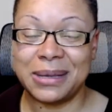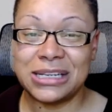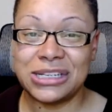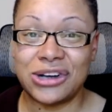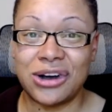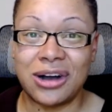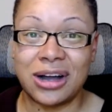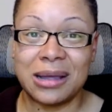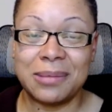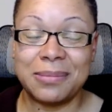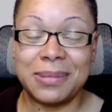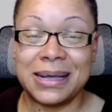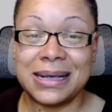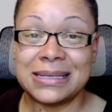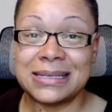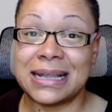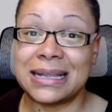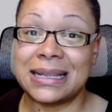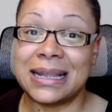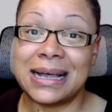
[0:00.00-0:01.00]
talking
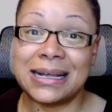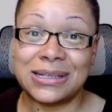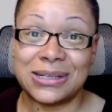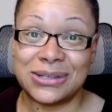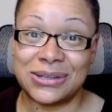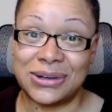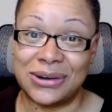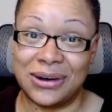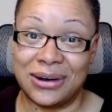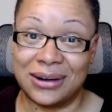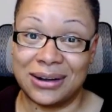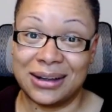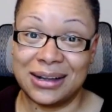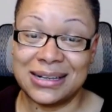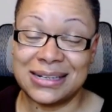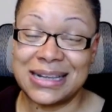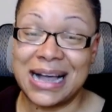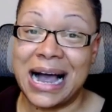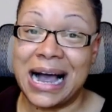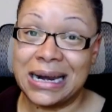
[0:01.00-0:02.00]
because I like to talk,
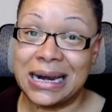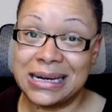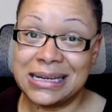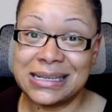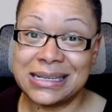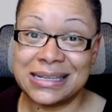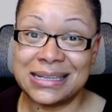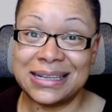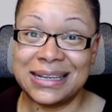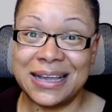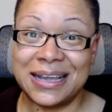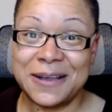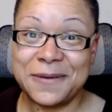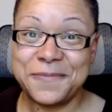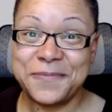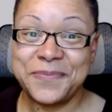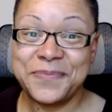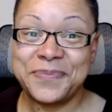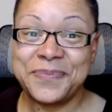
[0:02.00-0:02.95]
because honestly,